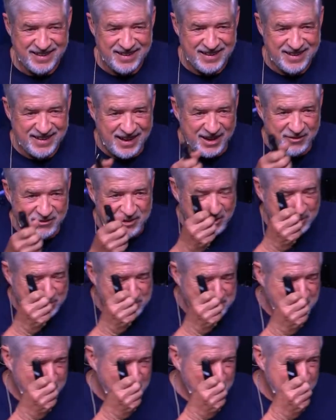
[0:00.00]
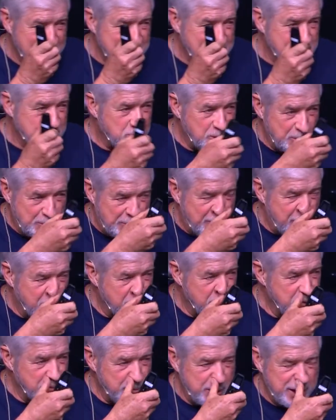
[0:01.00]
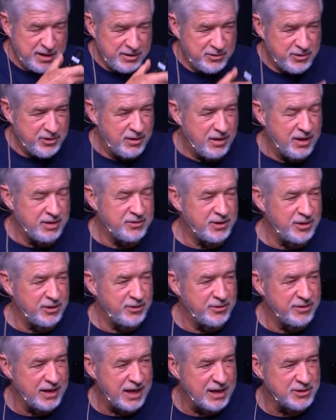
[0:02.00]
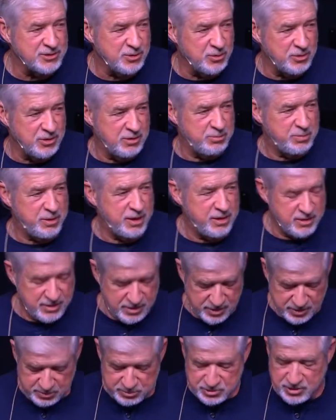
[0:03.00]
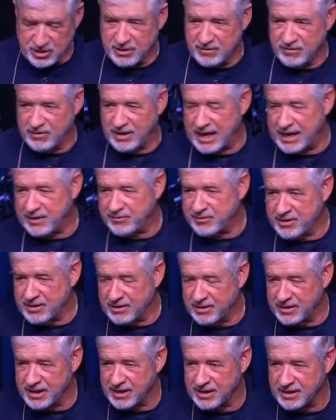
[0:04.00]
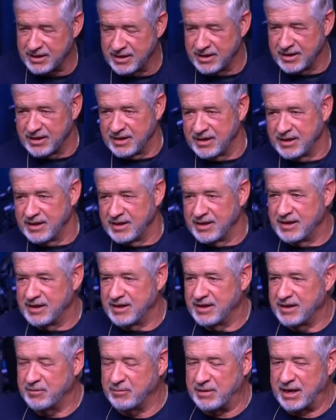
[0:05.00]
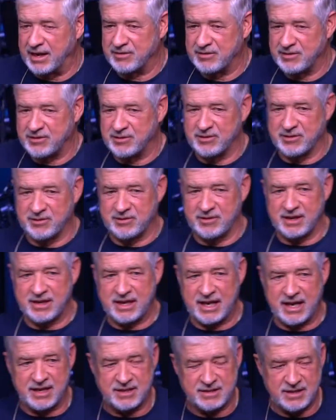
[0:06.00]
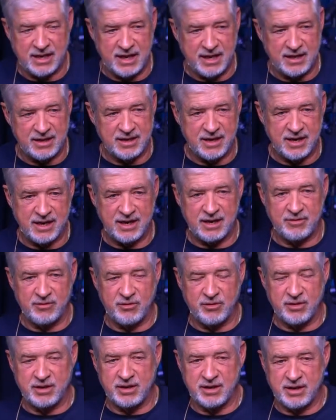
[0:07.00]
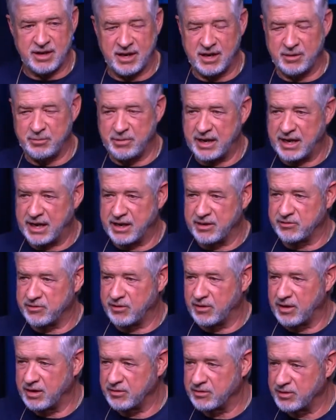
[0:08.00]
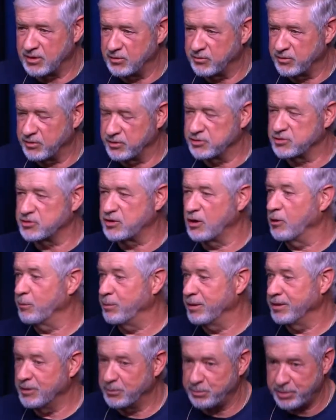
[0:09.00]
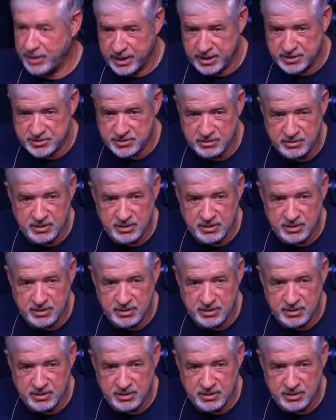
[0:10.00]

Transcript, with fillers: I've told you all that story before with me in Toronto, and I was going up there to, observe laughter, and then in about two or three days, they had to carry, carry me out of Toronto for disturbing the peace.